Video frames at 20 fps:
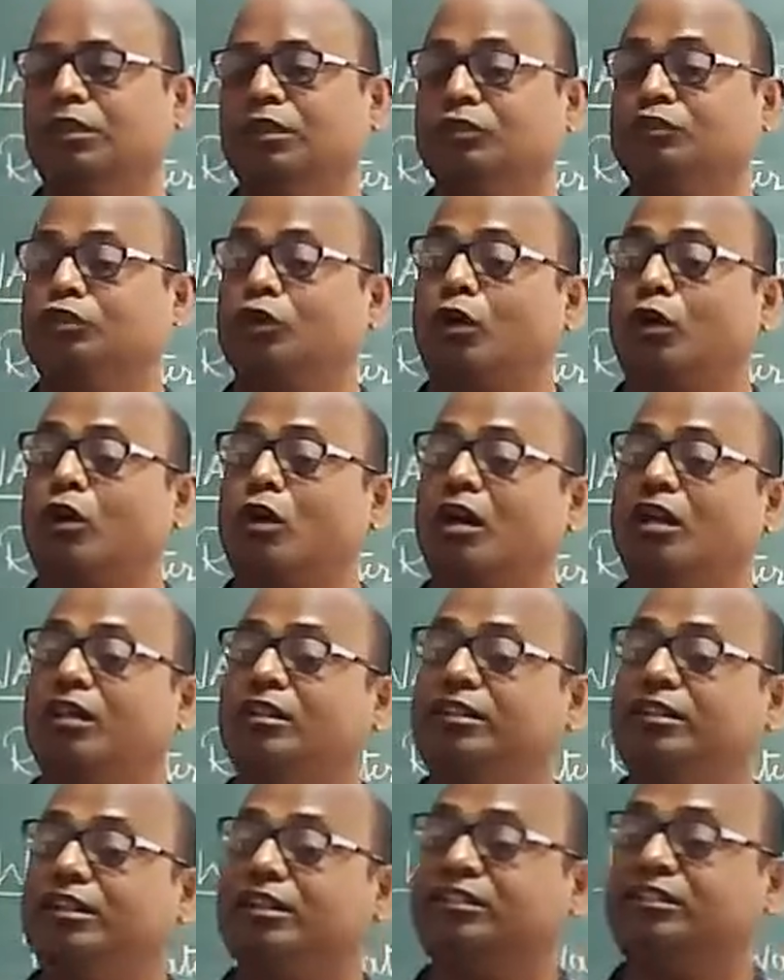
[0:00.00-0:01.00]
So all
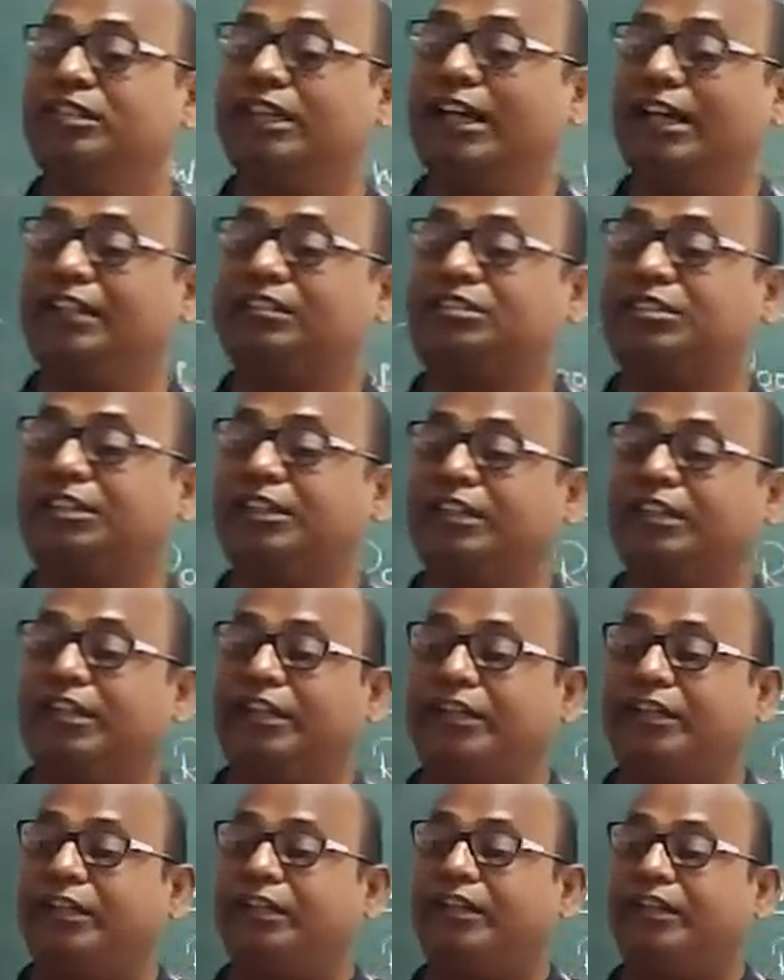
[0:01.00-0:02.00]
these has
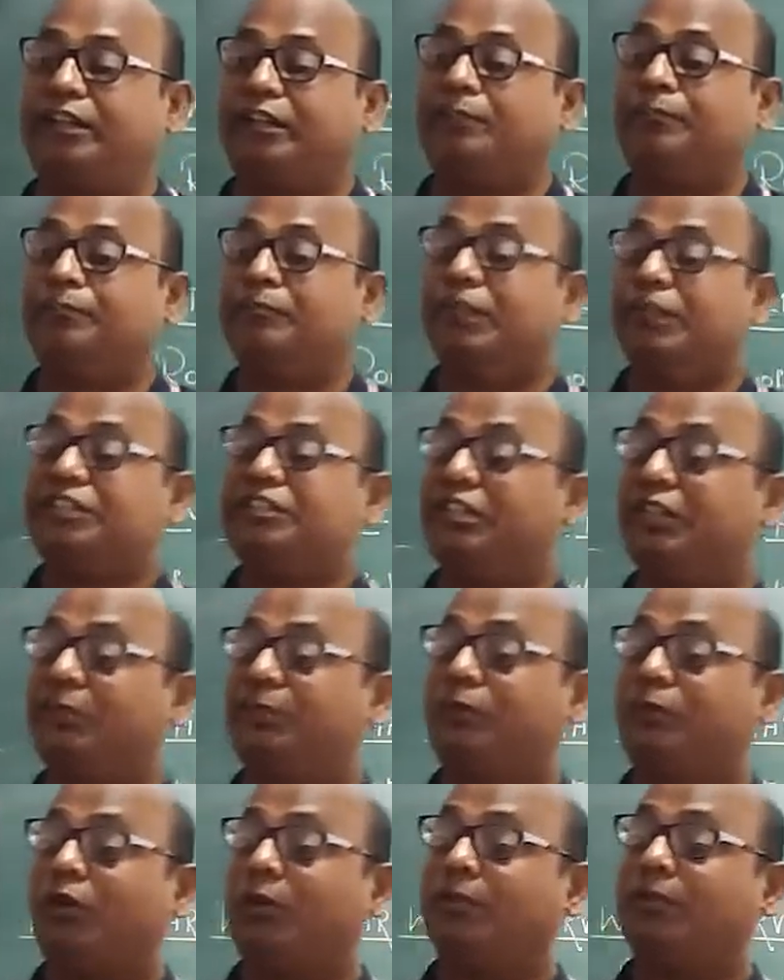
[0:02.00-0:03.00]
created a major
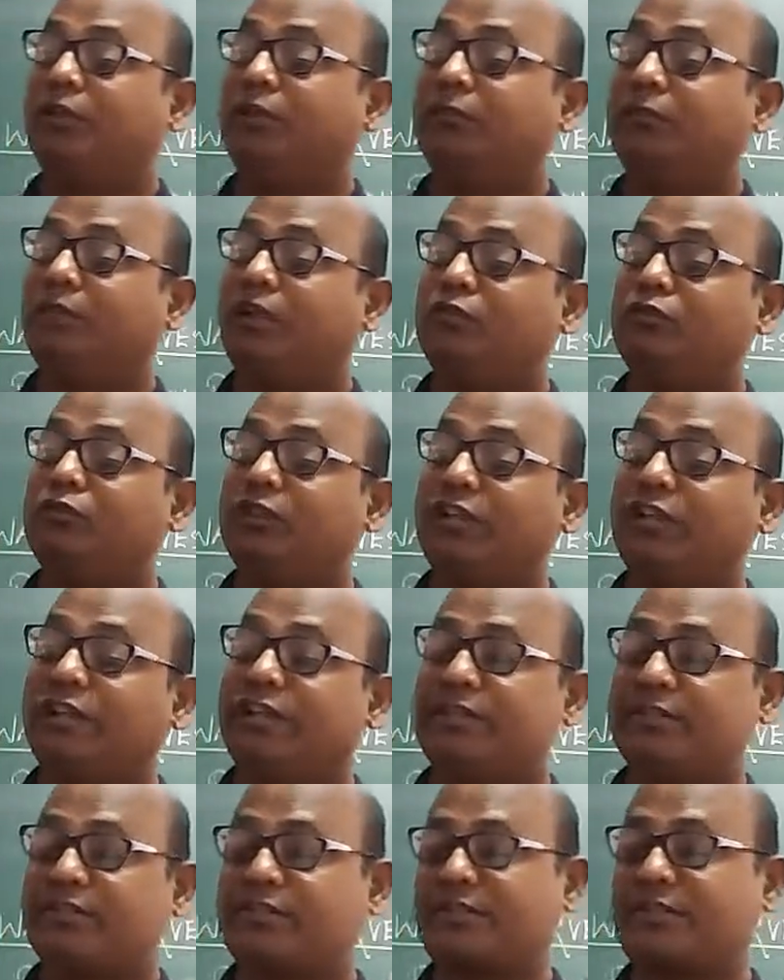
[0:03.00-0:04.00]
problem nowadays.